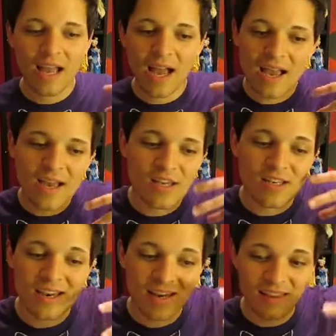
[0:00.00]
I
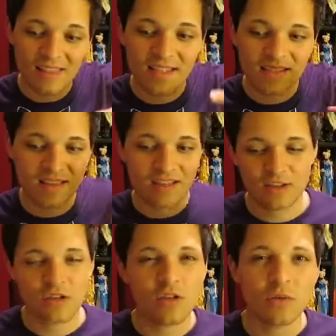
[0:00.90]
did this
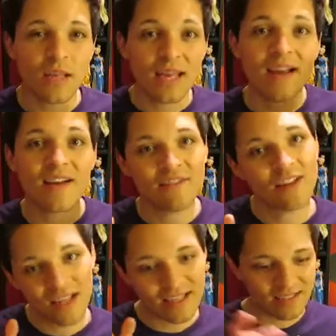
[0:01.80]
thing to you. Like, I
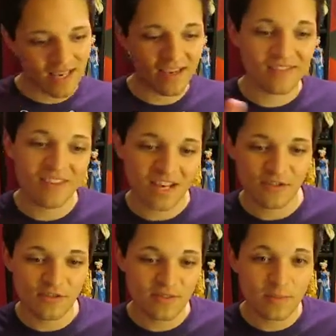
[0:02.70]
feel like taking
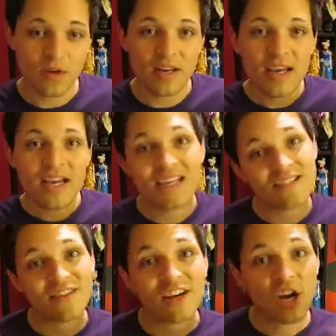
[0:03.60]
advantage of someone
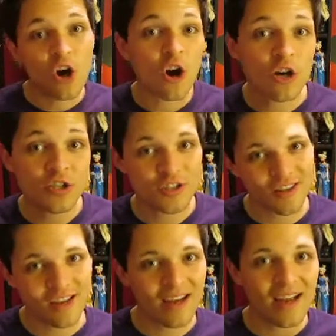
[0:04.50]
is a very harsh
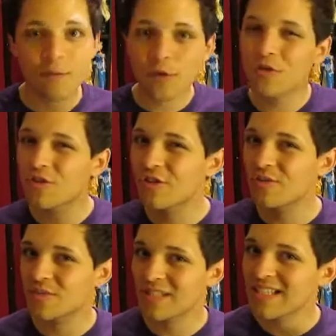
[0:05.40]
thing, and we usually
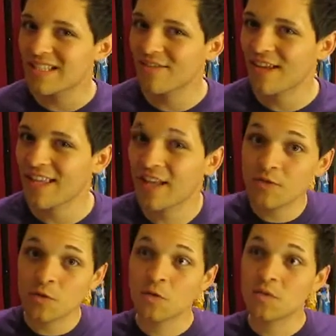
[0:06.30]
don't see stuff like that
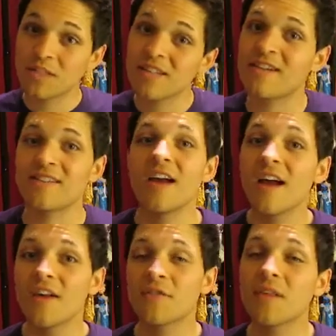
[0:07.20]
in Tsunku's lyrics.
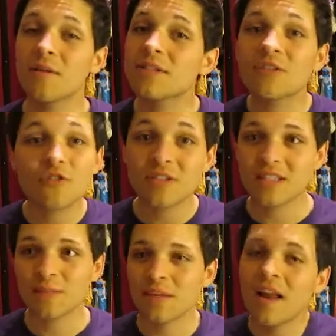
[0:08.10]
And so that was
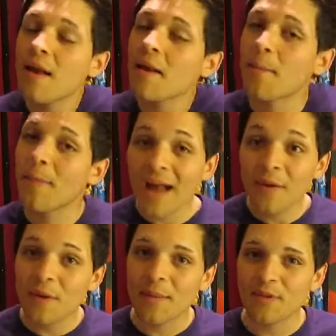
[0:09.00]
interesting to me, not in a
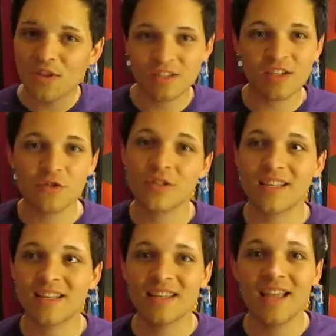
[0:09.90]
bad way, but just
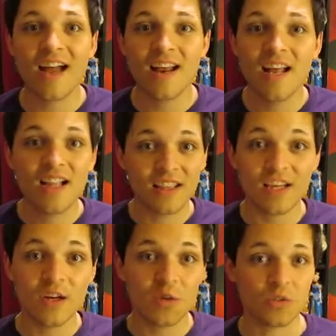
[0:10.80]
interesting that that
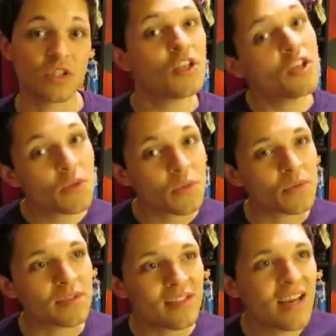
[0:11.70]
lyric was
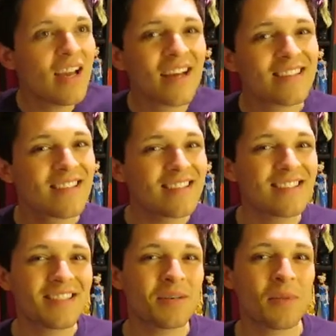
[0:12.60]
used, because it
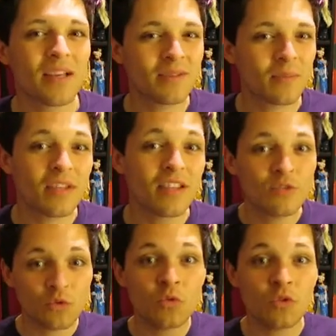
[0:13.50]
doesn't seem like something that
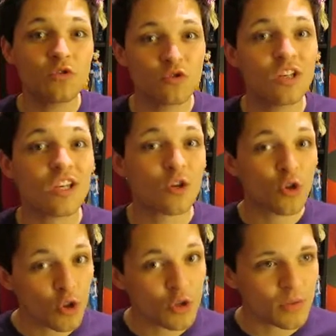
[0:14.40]
Tsunku usually
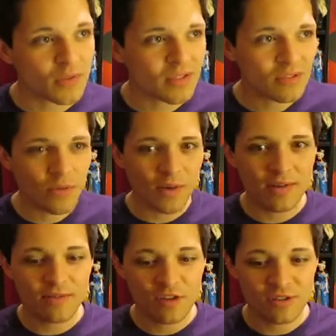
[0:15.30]
includes, and so
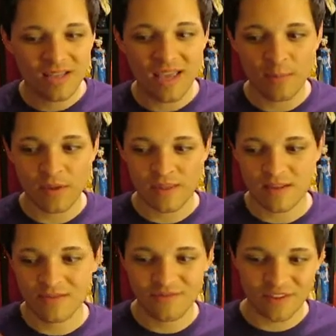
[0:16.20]
it just gave me
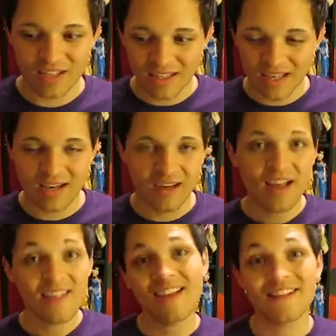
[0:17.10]
this feeling
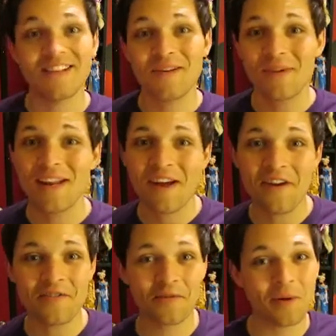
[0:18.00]
that somebody
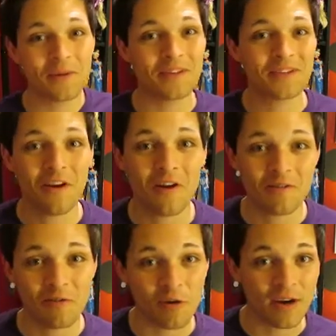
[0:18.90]
else wrote the song
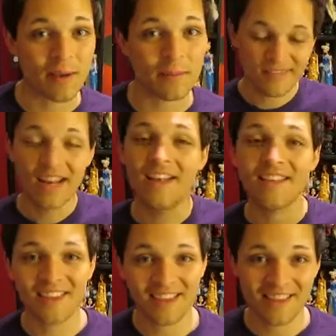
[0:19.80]
for him.
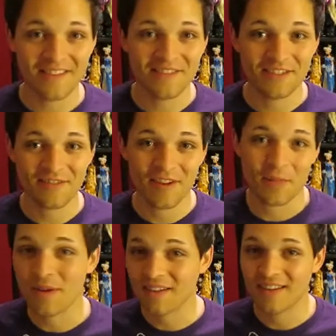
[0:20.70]
Another thing that was fun
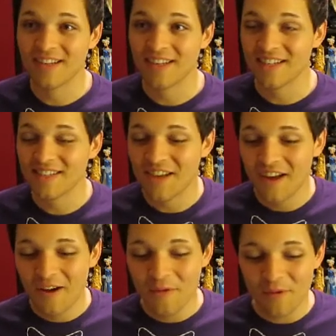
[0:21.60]
about the lyrics
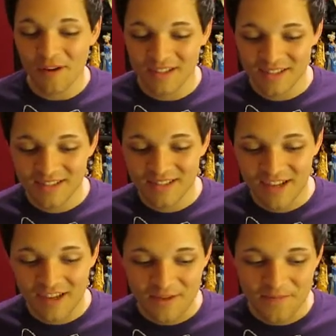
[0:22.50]
was
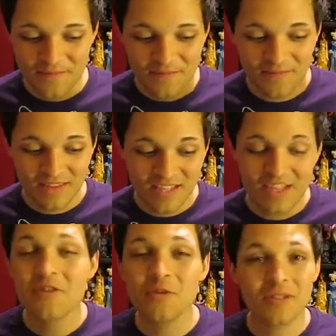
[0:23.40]
um, the
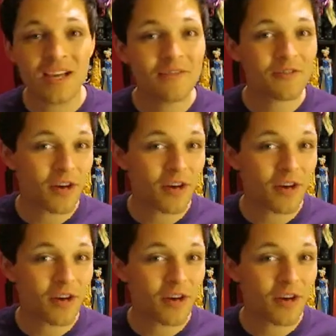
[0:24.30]
use of